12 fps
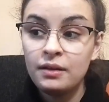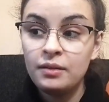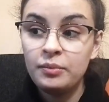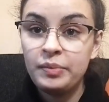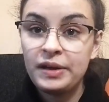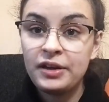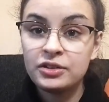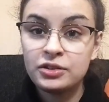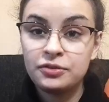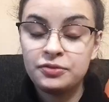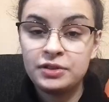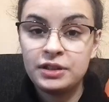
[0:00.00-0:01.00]
because
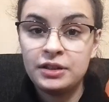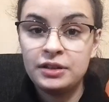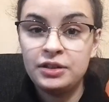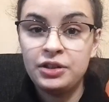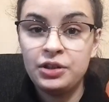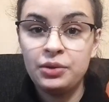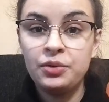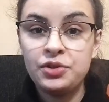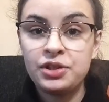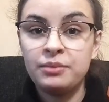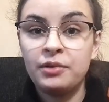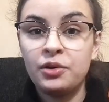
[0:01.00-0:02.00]
of the huge
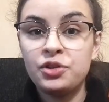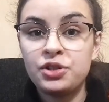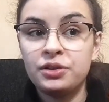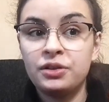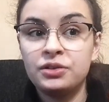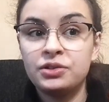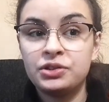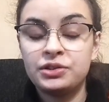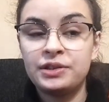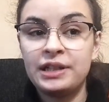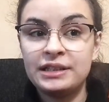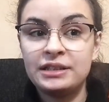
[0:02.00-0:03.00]
emotional
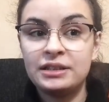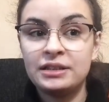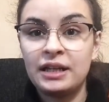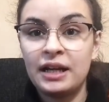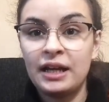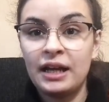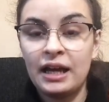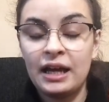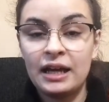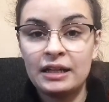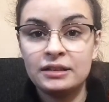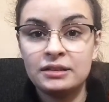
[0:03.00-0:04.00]
stress that I
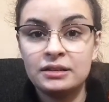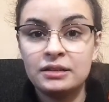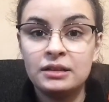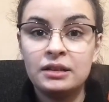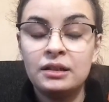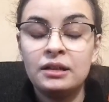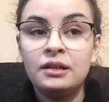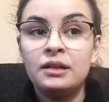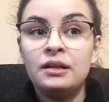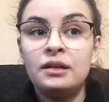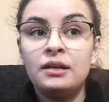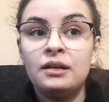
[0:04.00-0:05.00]
had,
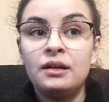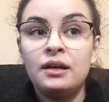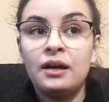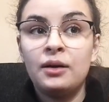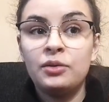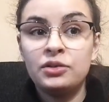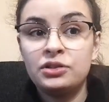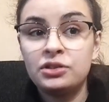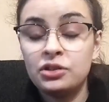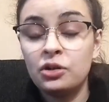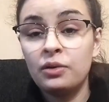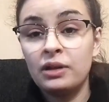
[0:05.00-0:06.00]
I was
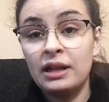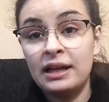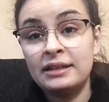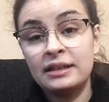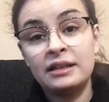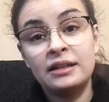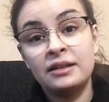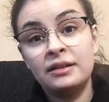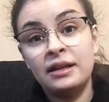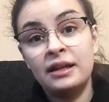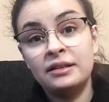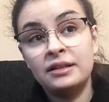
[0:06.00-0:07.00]
so glad that it
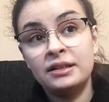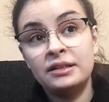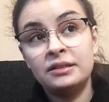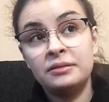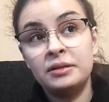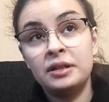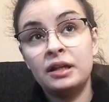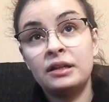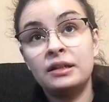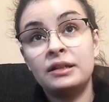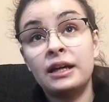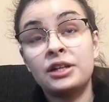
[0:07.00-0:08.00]
ended. It
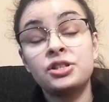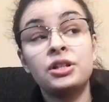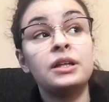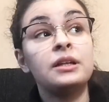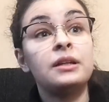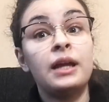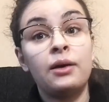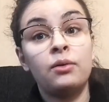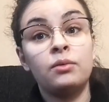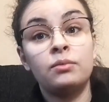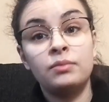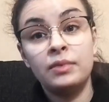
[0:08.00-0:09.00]
ended actually
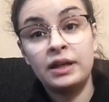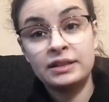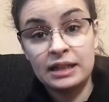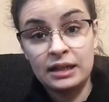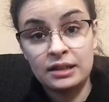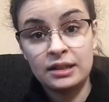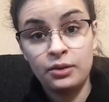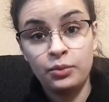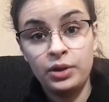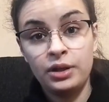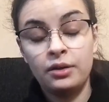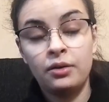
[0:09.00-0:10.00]
now exactly a
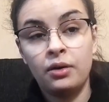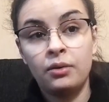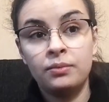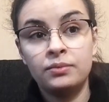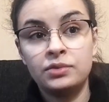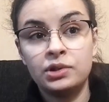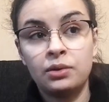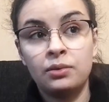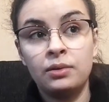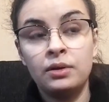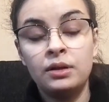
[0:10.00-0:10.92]
week ago. So